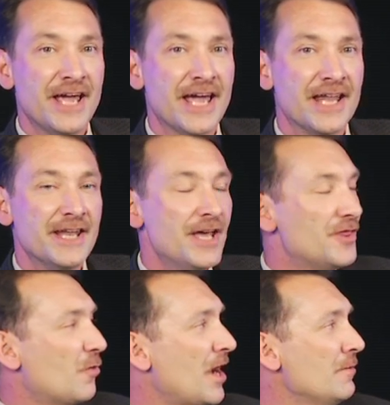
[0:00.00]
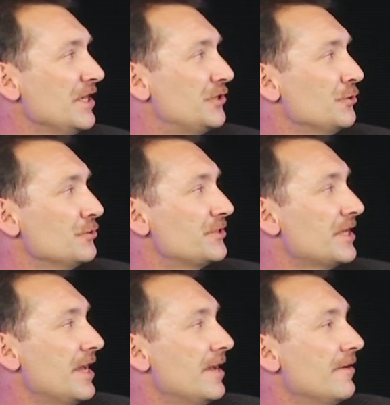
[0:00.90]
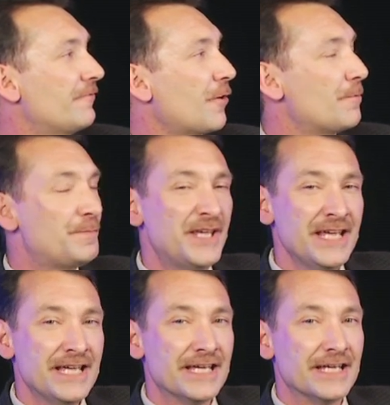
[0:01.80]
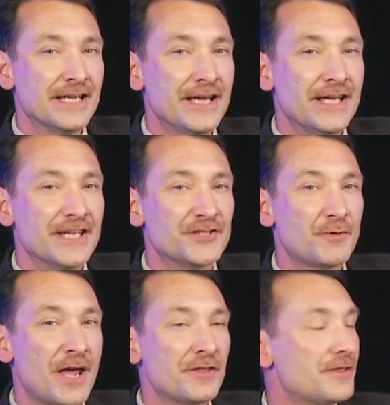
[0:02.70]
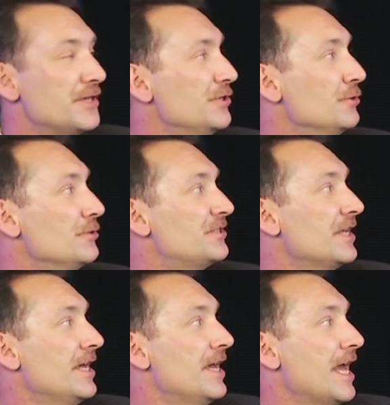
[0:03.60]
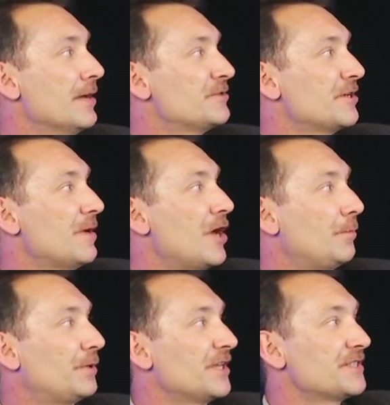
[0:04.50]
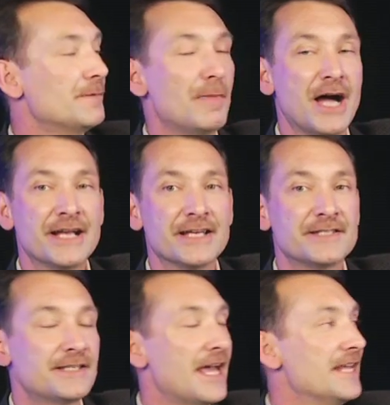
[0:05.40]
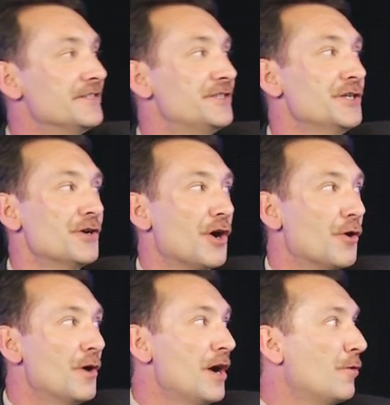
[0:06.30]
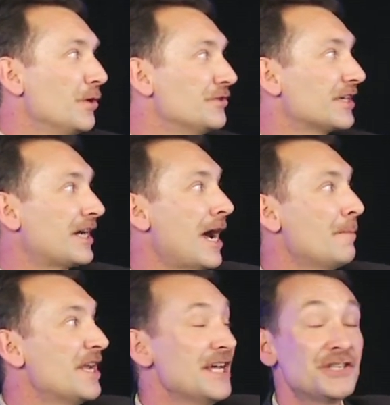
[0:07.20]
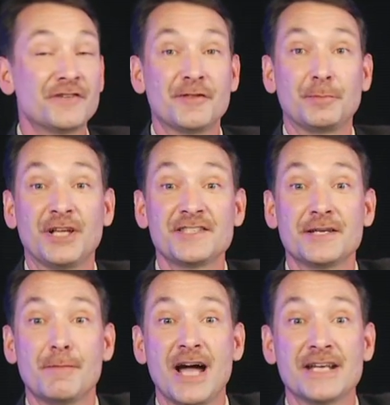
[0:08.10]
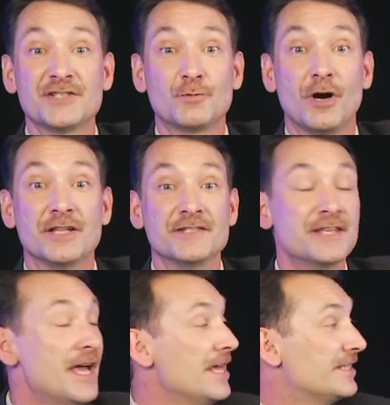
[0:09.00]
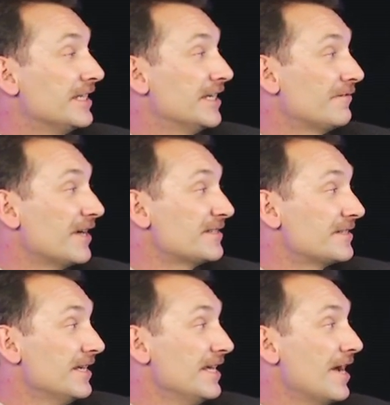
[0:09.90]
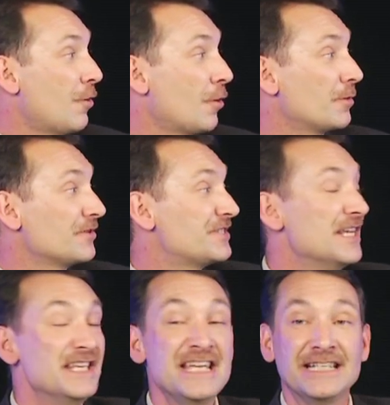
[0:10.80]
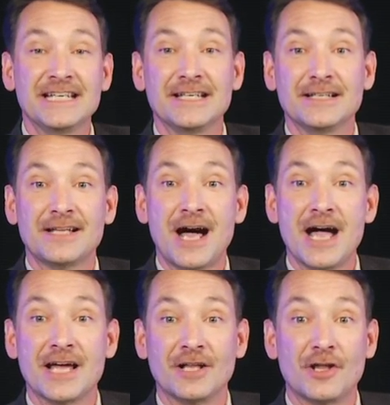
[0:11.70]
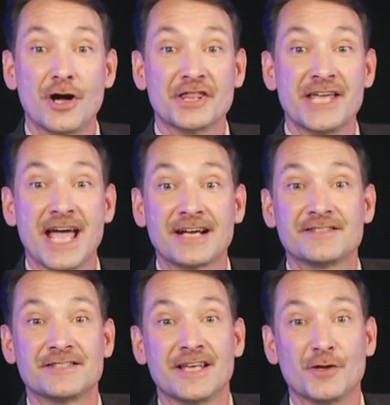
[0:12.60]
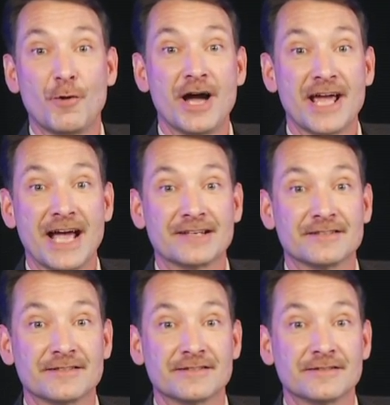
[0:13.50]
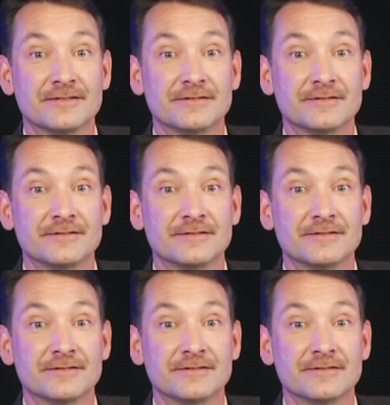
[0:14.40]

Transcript: And the way we choose for p is rather than use m sub l plus and minus and 0, we use a combination of the plus and minus ones to give us orbitals that neatly lie along the x and the y axis.